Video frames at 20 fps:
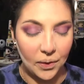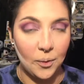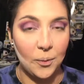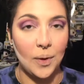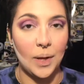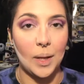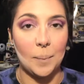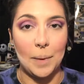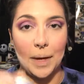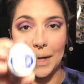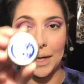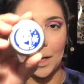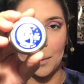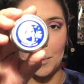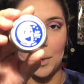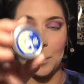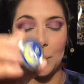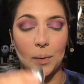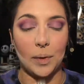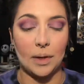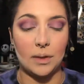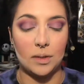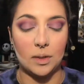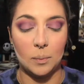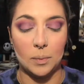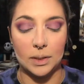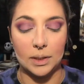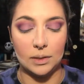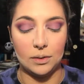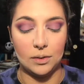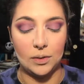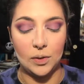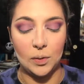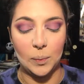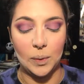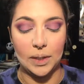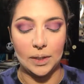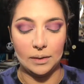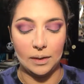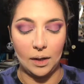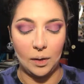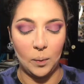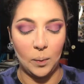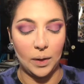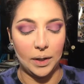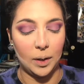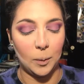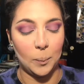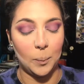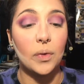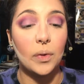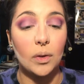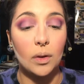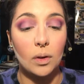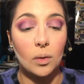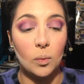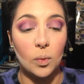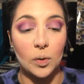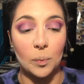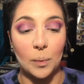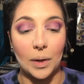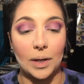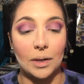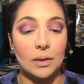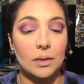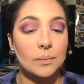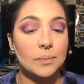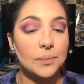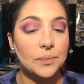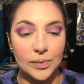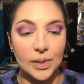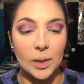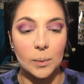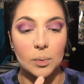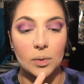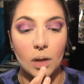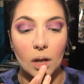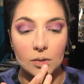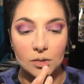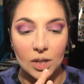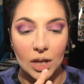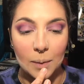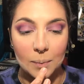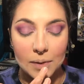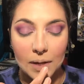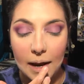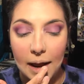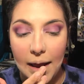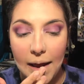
While I'm at it, I'm gonna put on some of this too, because I don't want to with my lips all chapped.